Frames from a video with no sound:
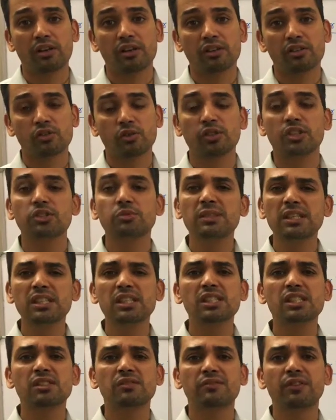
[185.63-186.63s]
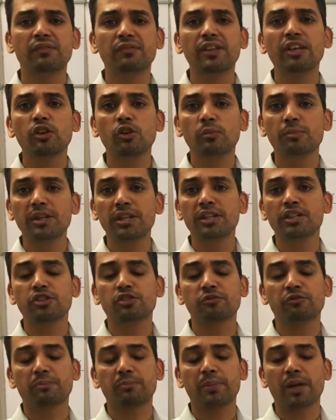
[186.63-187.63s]
So this means 50
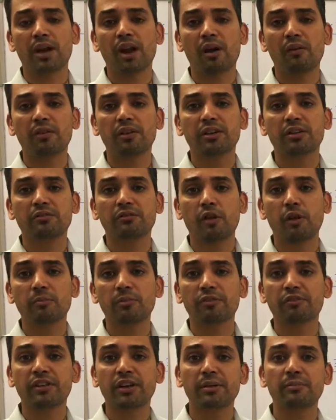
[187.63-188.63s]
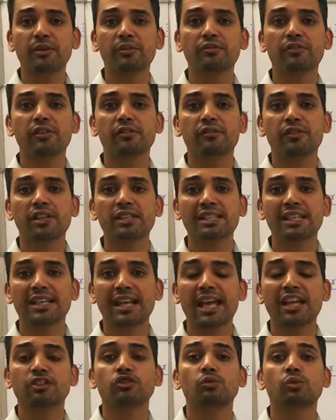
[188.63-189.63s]
kilometers per hour from a frame of reference
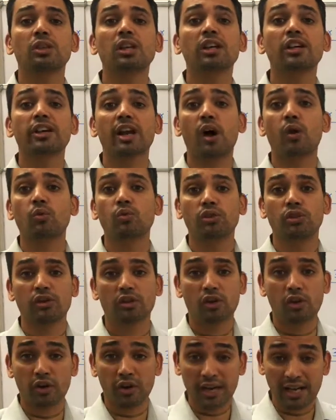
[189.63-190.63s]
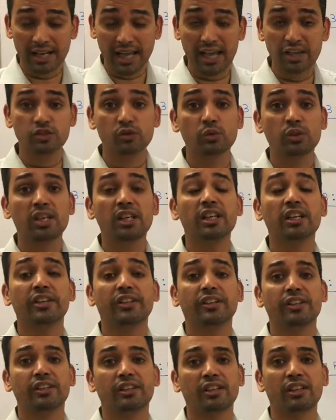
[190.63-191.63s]
attached to the ground or attached to the
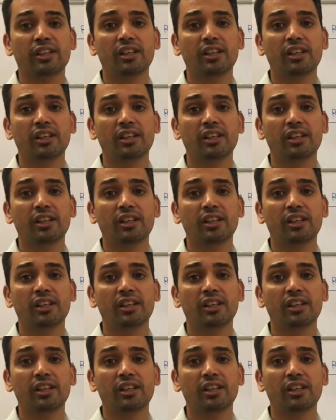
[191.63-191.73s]
earth.